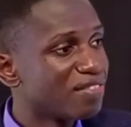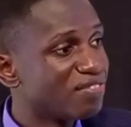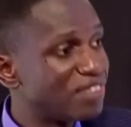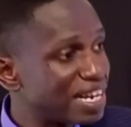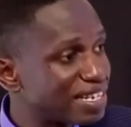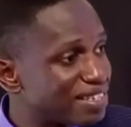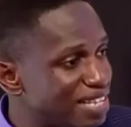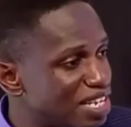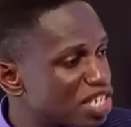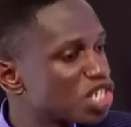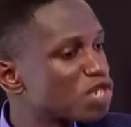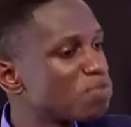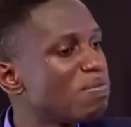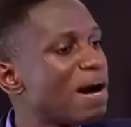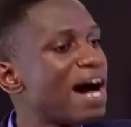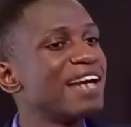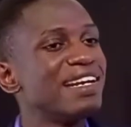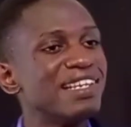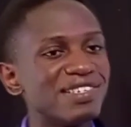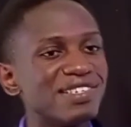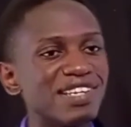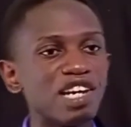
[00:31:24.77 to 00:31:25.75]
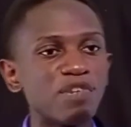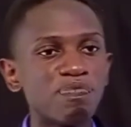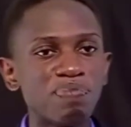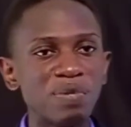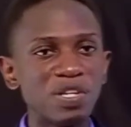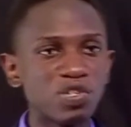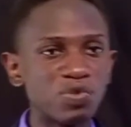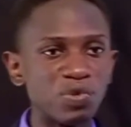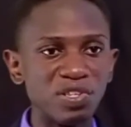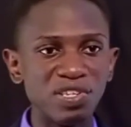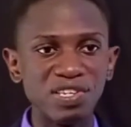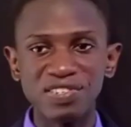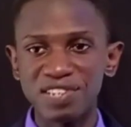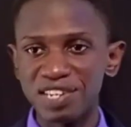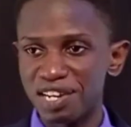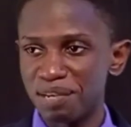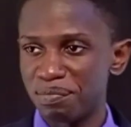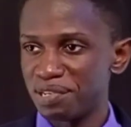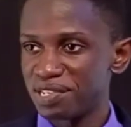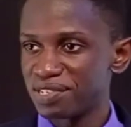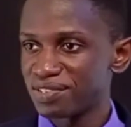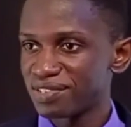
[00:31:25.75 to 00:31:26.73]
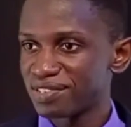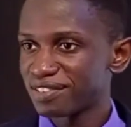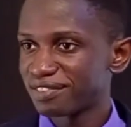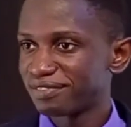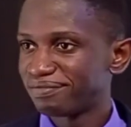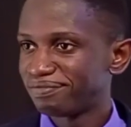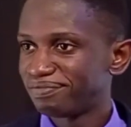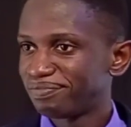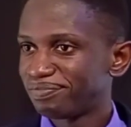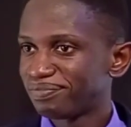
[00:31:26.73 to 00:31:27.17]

that this man is at peace with his enemies.